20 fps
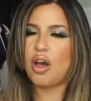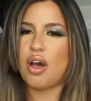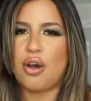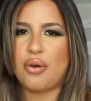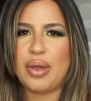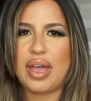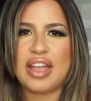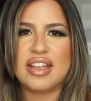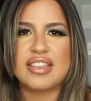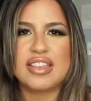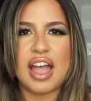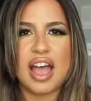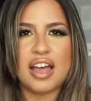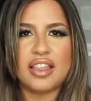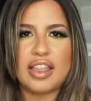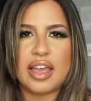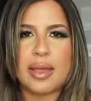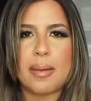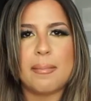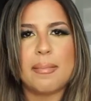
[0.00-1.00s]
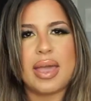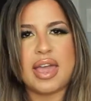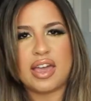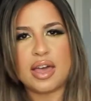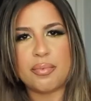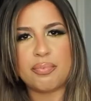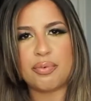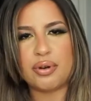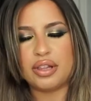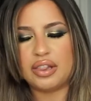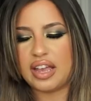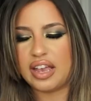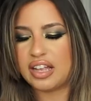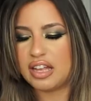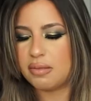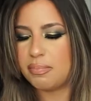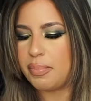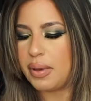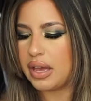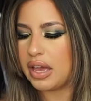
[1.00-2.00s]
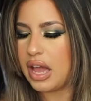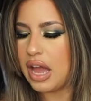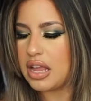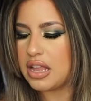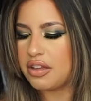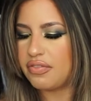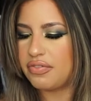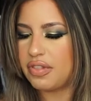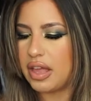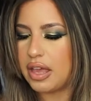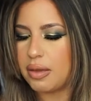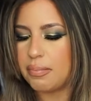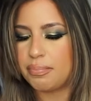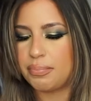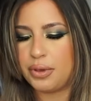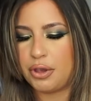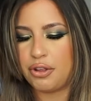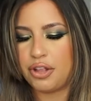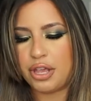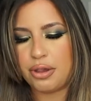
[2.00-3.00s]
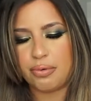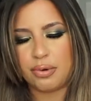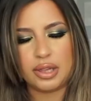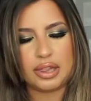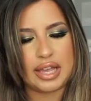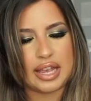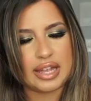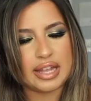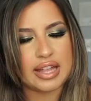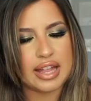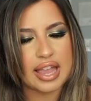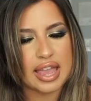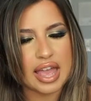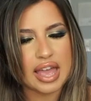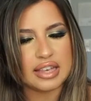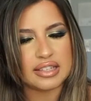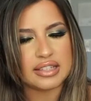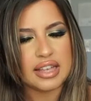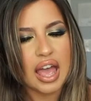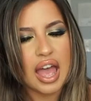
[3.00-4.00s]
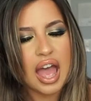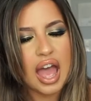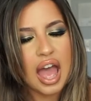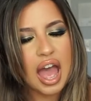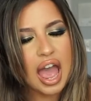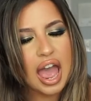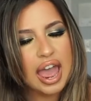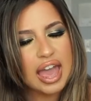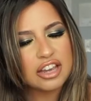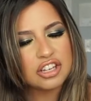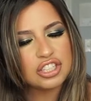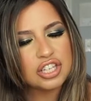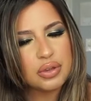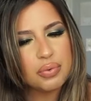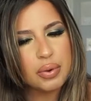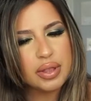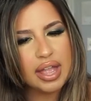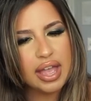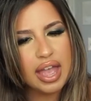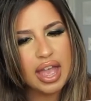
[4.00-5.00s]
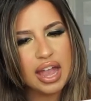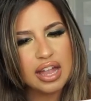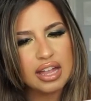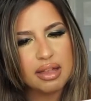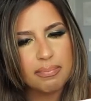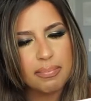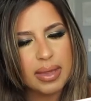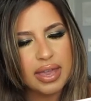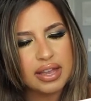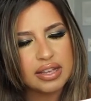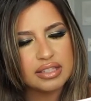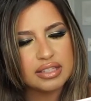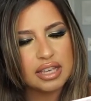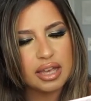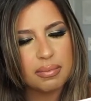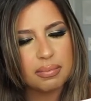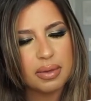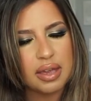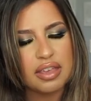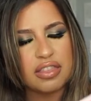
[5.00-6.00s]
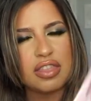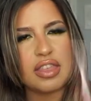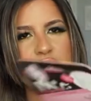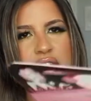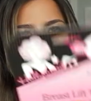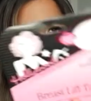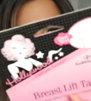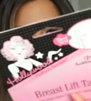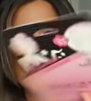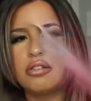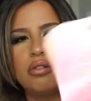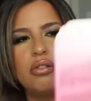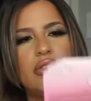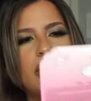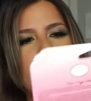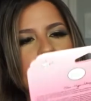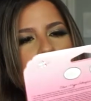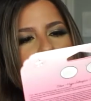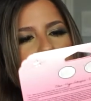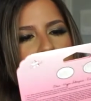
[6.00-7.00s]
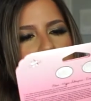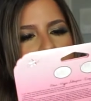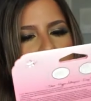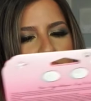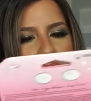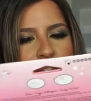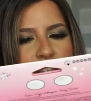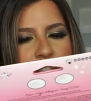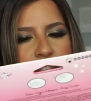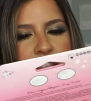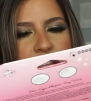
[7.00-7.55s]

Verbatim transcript: Okay, not like makeup related, but kind of like beauty related, I guess. I actually went ahead and picked up like these little like breast